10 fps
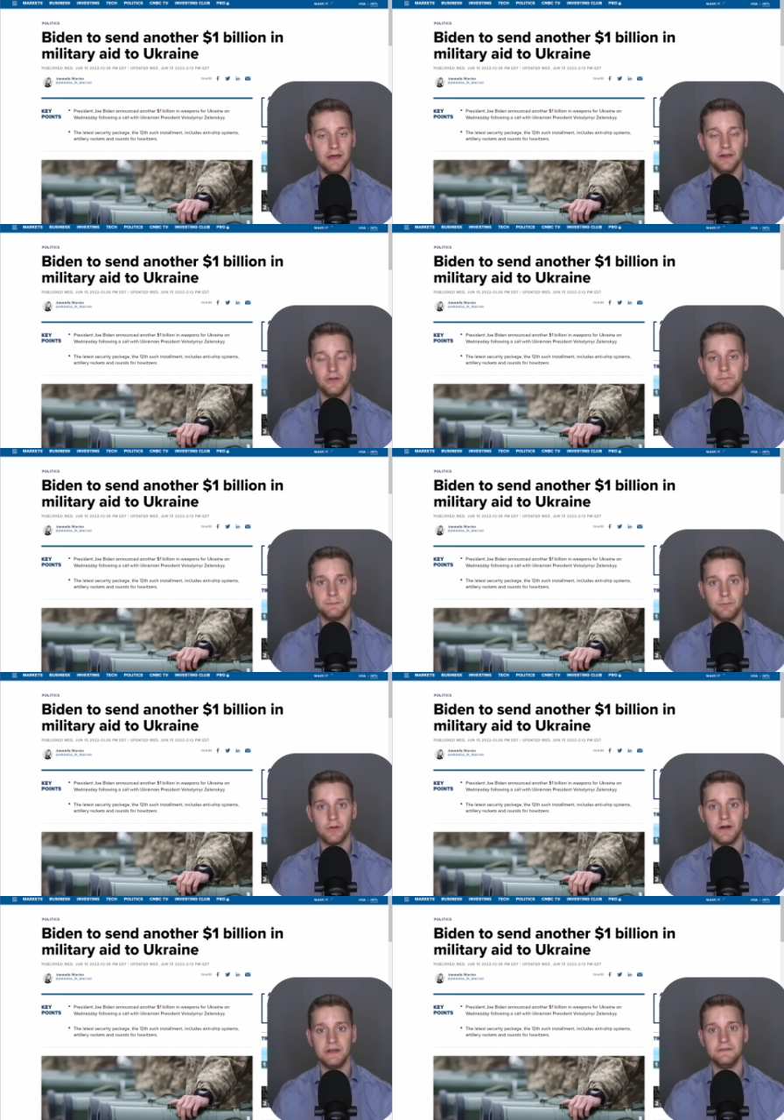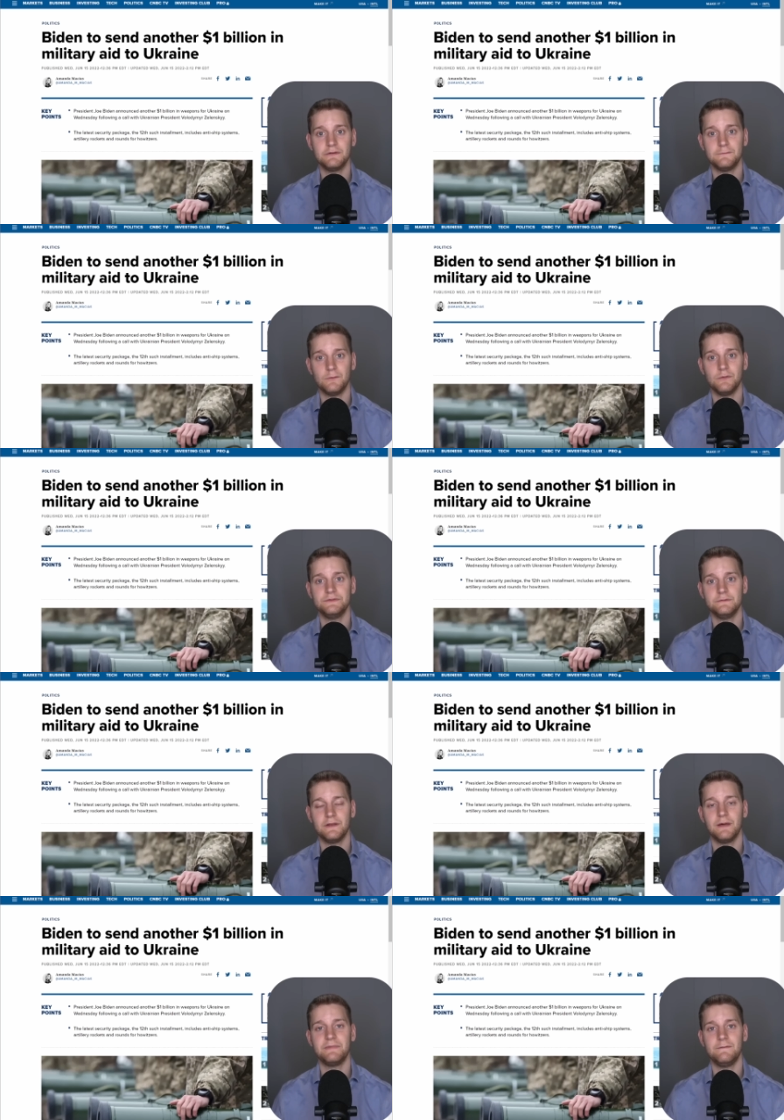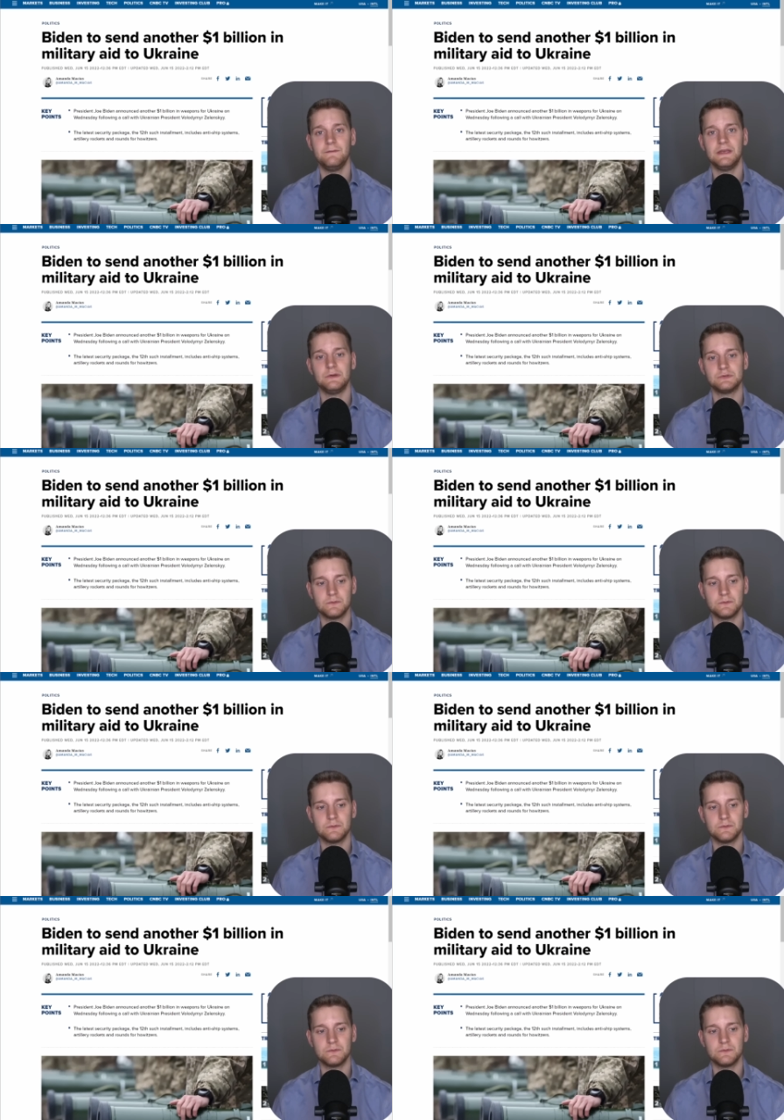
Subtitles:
A lot of people can't even afford to fill up their vehicles